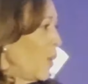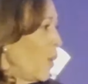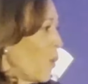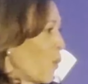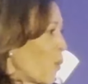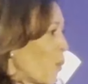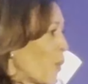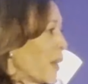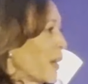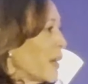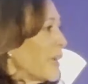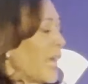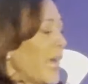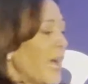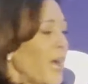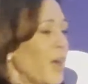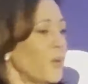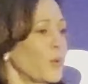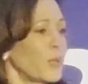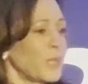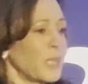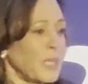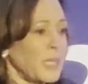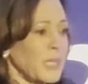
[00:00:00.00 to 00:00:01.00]
where
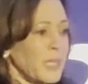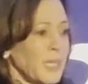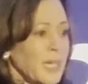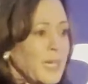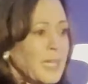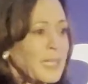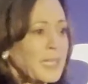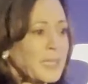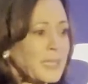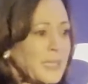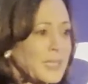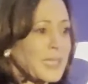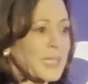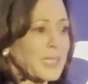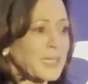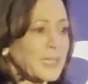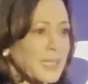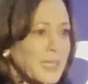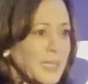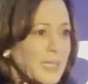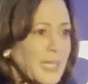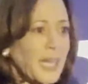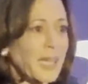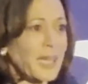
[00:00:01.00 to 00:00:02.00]
now in the United
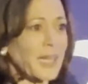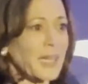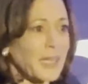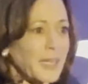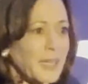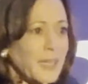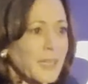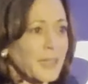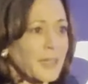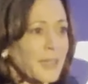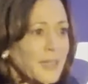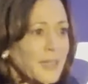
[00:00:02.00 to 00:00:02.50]
States Senate,